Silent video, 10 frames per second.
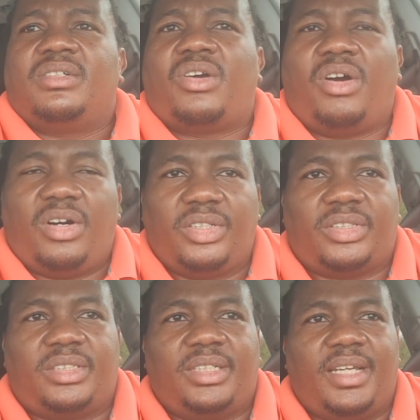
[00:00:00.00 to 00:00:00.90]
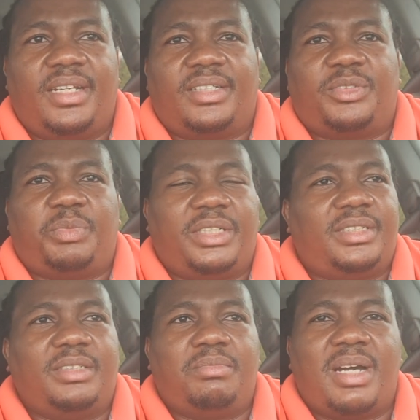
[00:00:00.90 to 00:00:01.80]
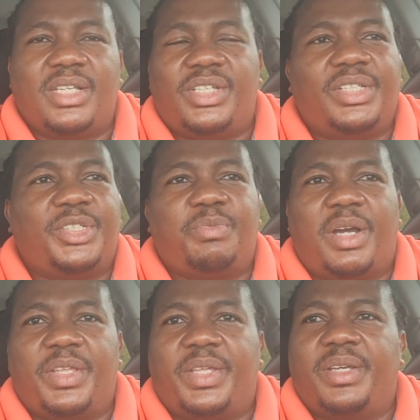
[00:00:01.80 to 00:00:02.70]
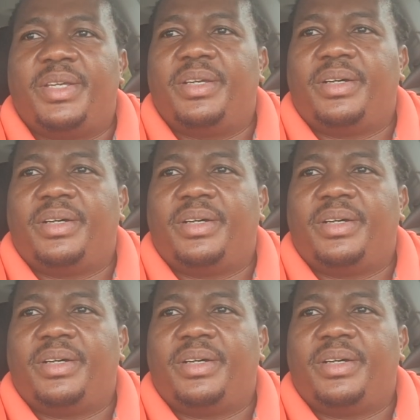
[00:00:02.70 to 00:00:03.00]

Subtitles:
cost and expected margins by the